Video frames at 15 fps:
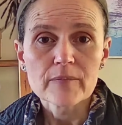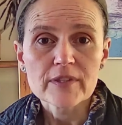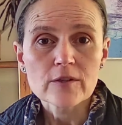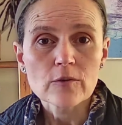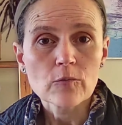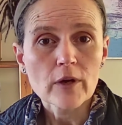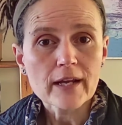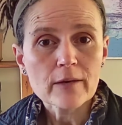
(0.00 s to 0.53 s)
So
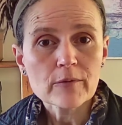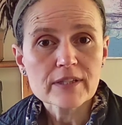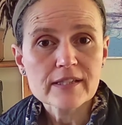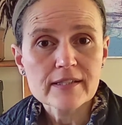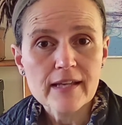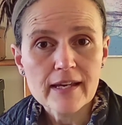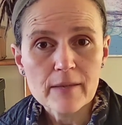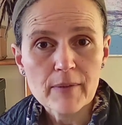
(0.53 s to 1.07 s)
what I would
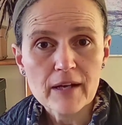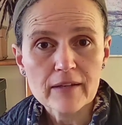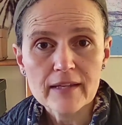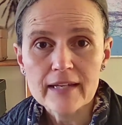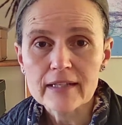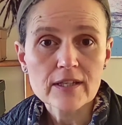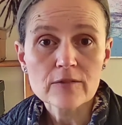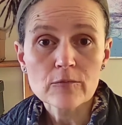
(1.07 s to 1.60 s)
say about that
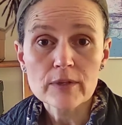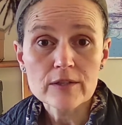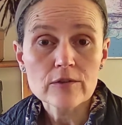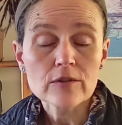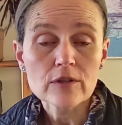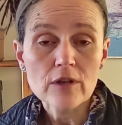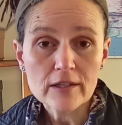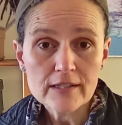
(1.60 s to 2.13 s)
is we do
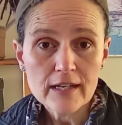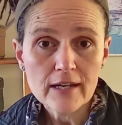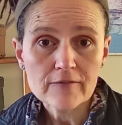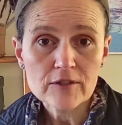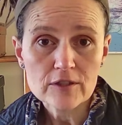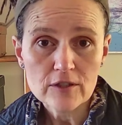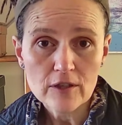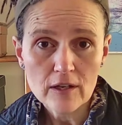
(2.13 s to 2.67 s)
not have
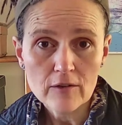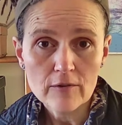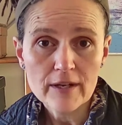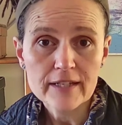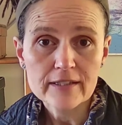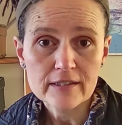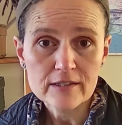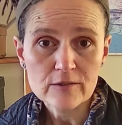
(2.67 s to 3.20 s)
to tolerate
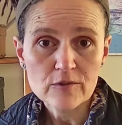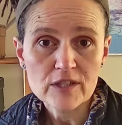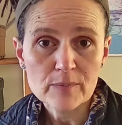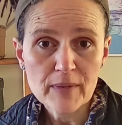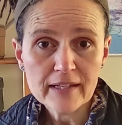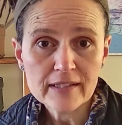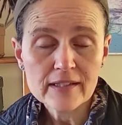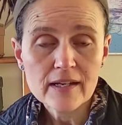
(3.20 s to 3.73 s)

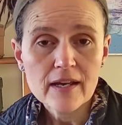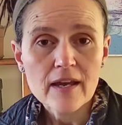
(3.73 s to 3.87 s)
disrespect,